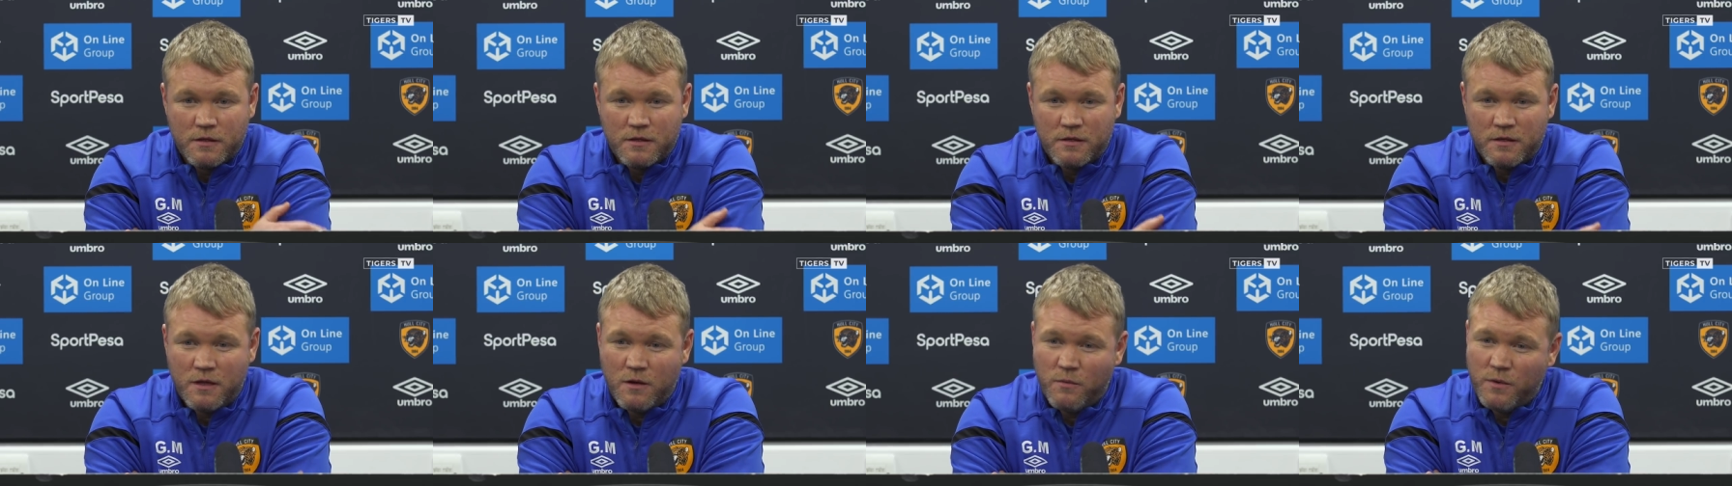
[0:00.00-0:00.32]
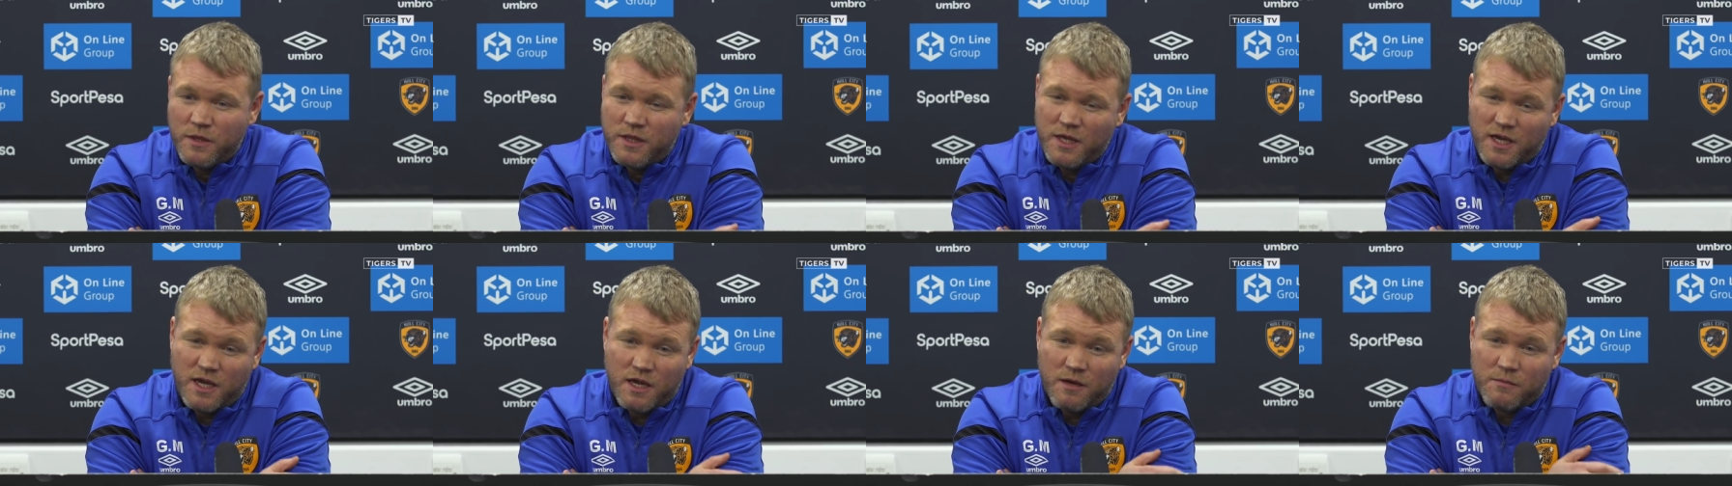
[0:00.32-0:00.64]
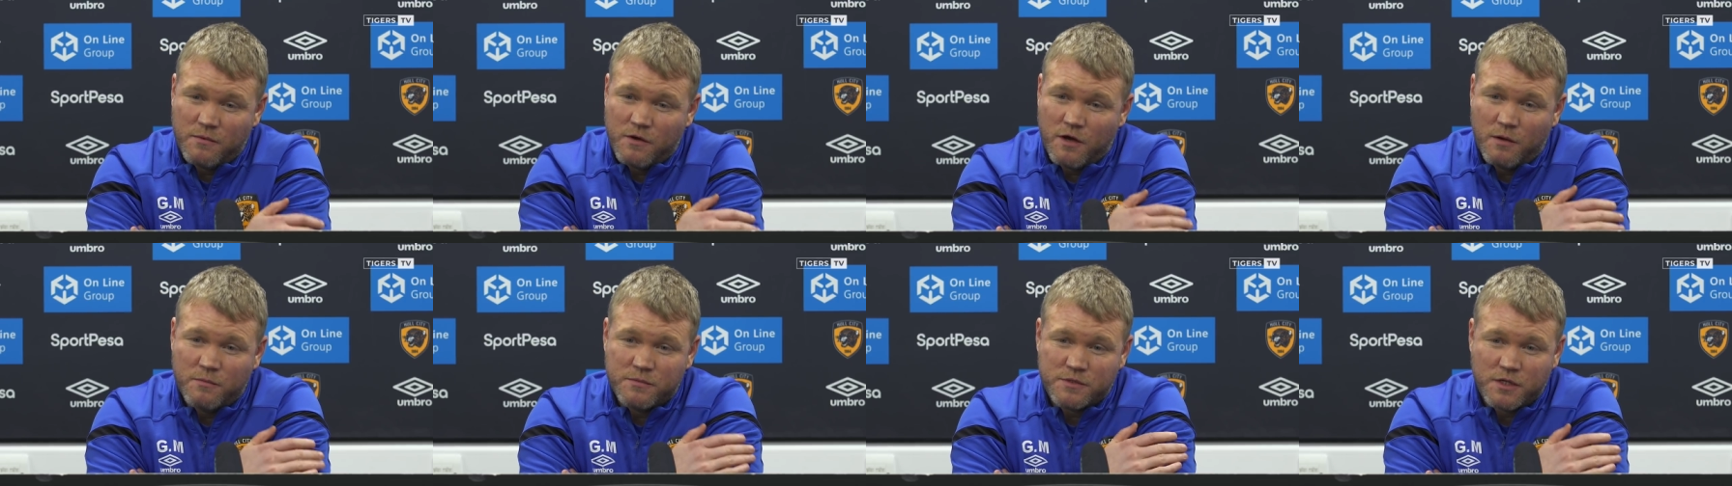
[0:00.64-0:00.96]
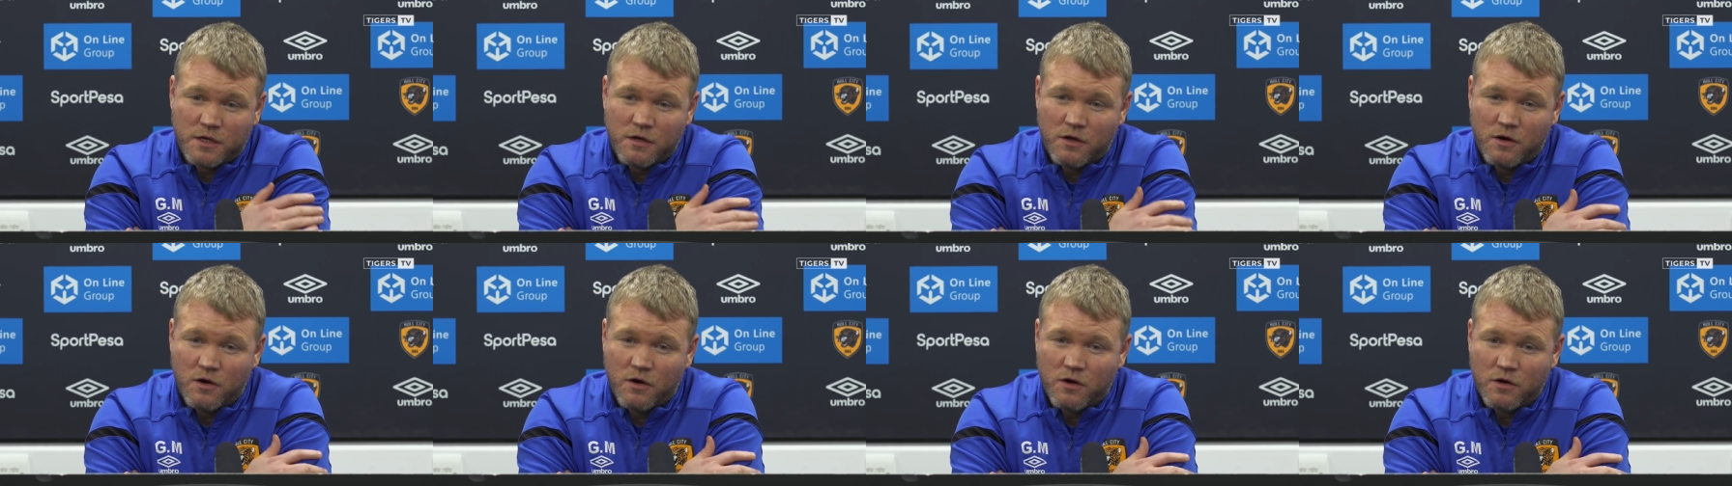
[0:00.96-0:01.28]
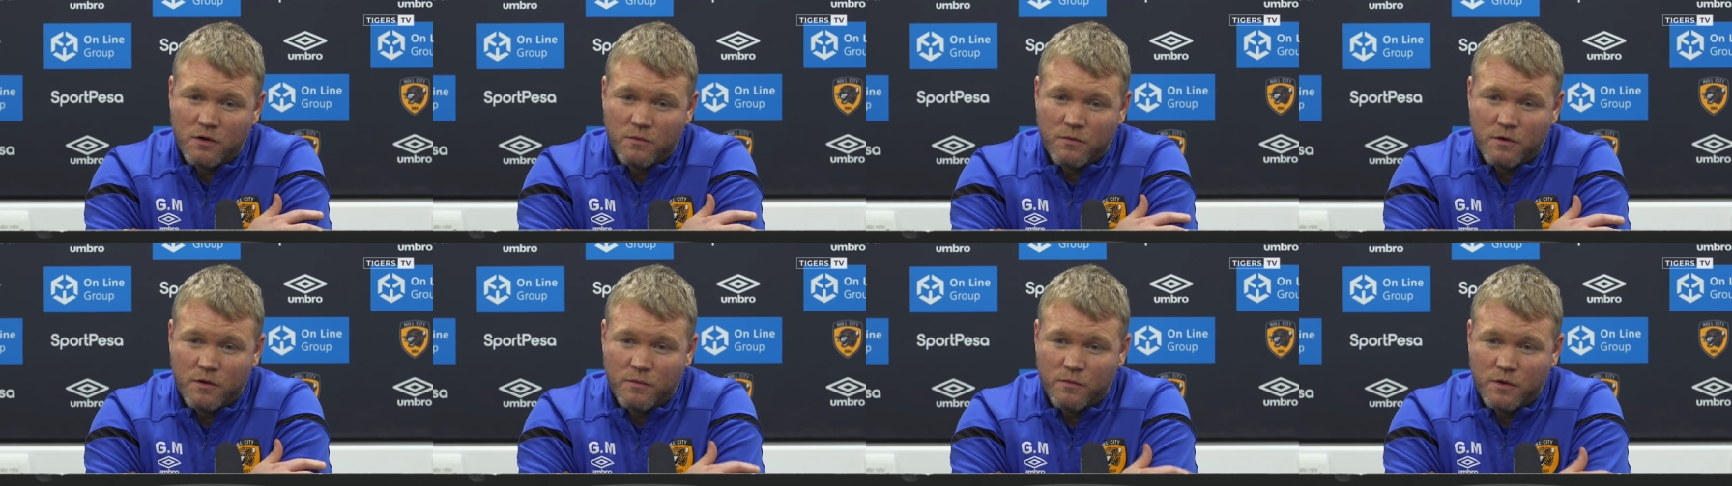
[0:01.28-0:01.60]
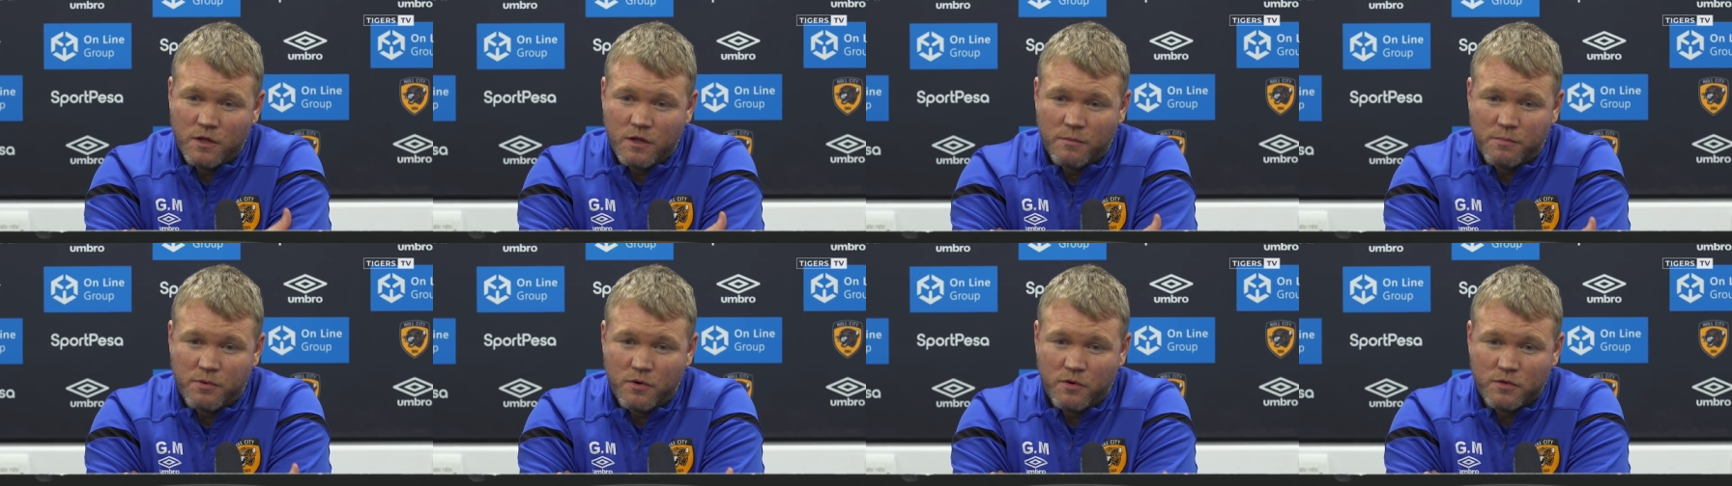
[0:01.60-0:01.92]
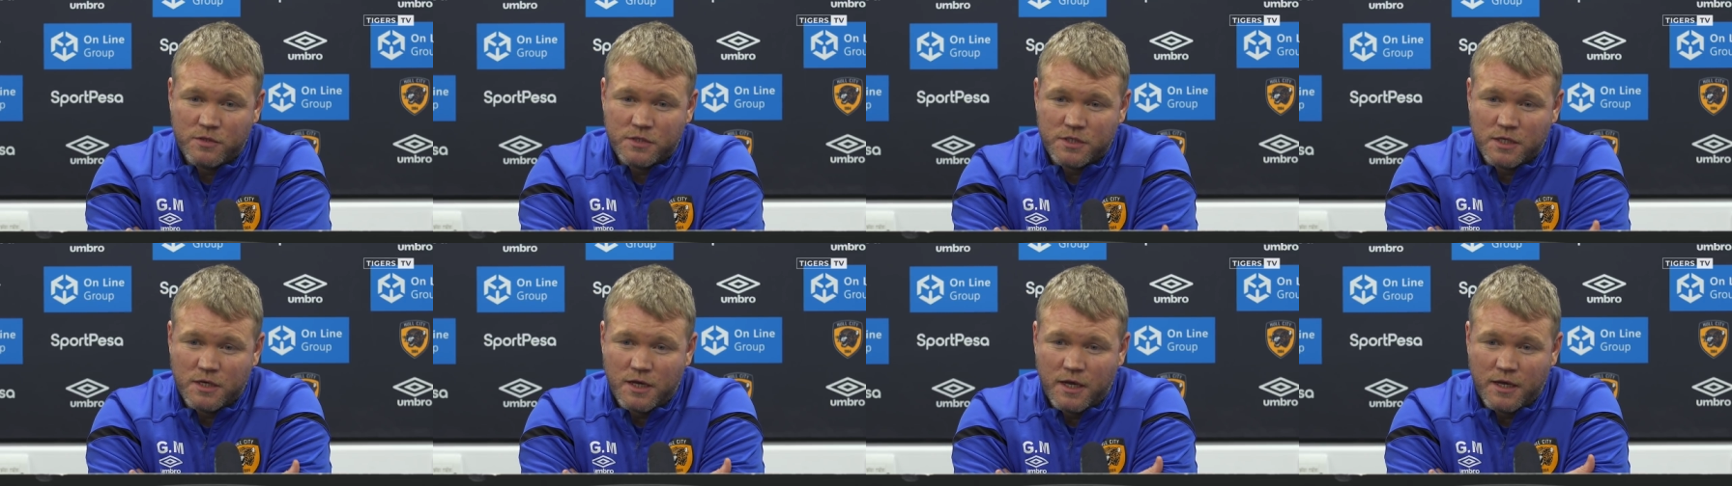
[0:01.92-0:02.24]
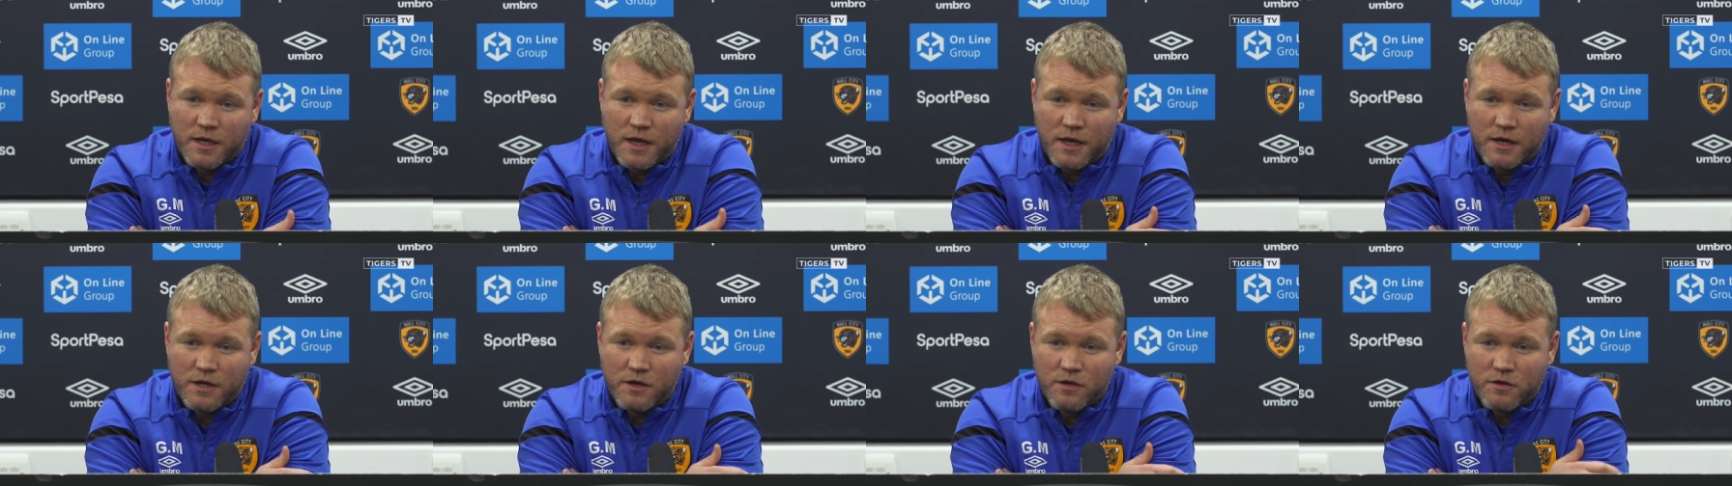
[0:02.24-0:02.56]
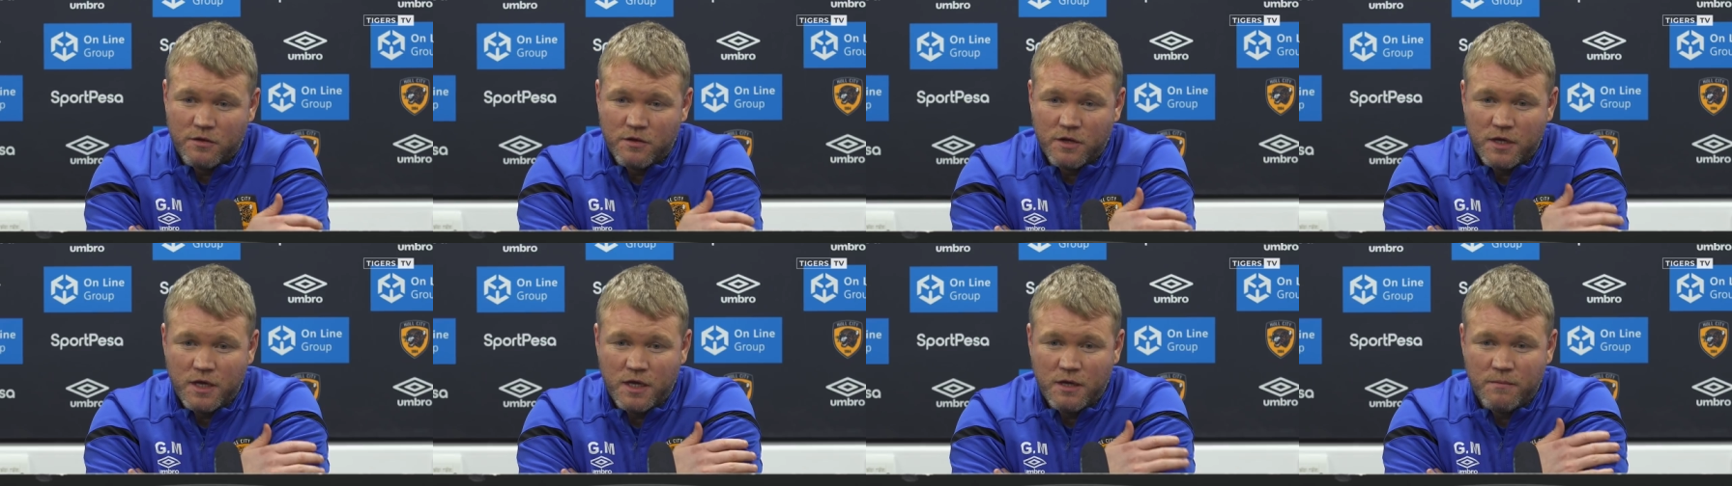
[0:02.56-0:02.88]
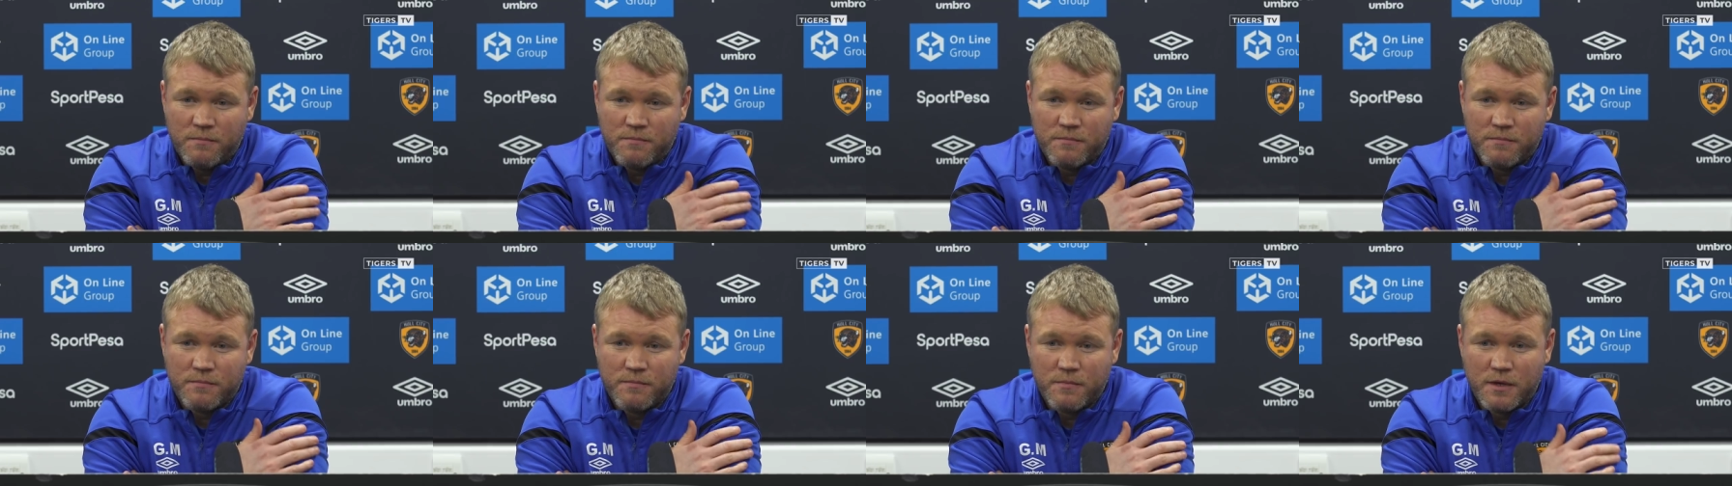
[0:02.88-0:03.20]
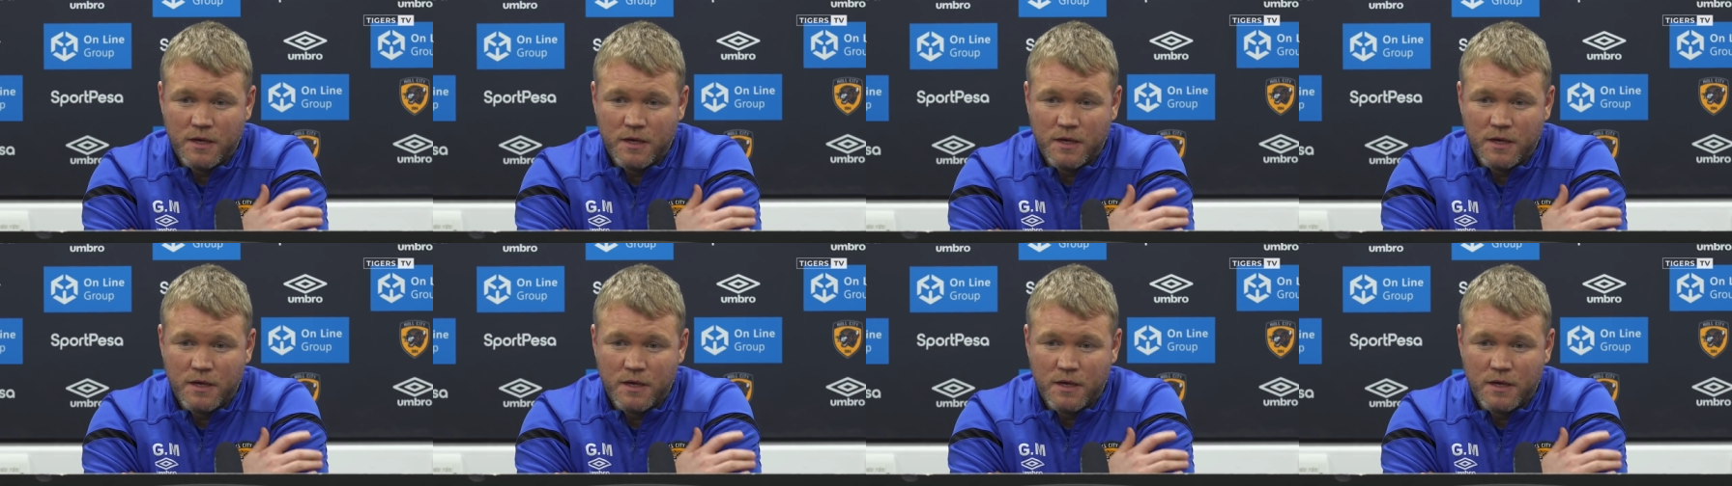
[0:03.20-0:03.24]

No, when the game comes along, we'll approach it like any other game.